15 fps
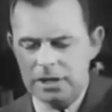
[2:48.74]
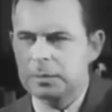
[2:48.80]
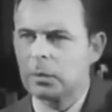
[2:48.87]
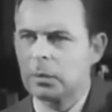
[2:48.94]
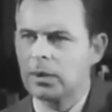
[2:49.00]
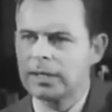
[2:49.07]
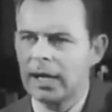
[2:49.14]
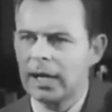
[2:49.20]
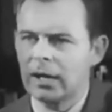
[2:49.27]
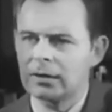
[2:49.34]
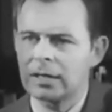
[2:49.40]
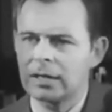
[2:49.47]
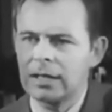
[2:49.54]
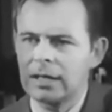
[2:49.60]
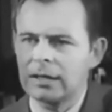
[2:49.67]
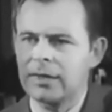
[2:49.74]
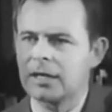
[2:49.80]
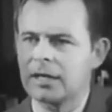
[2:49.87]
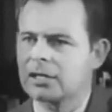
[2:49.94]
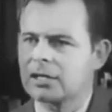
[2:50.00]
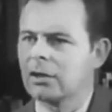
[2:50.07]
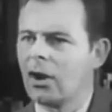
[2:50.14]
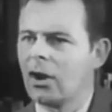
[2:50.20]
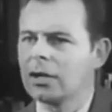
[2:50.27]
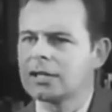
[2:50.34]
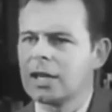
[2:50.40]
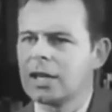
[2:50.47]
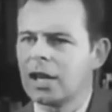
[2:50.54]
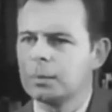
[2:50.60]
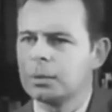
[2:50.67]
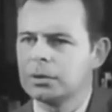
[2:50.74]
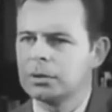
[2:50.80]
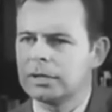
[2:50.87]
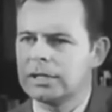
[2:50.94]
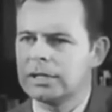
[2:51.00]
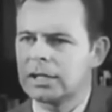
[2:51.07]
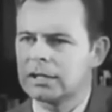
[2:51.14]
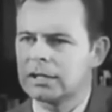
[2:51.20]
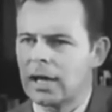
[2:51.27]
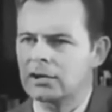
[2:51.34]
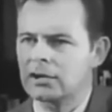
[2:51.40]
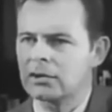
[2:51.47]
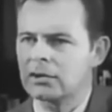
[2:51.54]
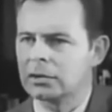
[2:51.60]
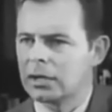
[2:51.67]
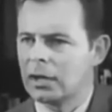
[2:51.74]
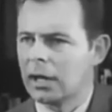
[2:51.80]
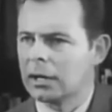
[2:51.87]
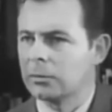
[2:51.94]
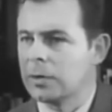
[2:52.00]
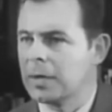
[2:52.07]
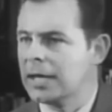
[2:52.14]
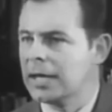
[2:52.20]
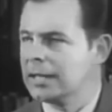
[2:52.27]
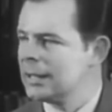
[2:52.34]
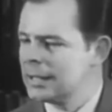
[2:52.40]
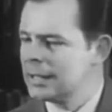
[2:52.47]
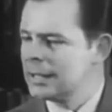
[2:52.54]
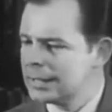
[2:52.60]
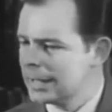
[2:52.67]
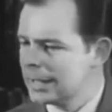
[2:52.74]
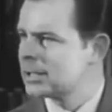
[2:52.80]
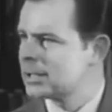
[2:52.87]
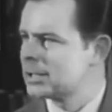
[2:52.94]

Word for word: The communists point out that as long as our police and National Guard remain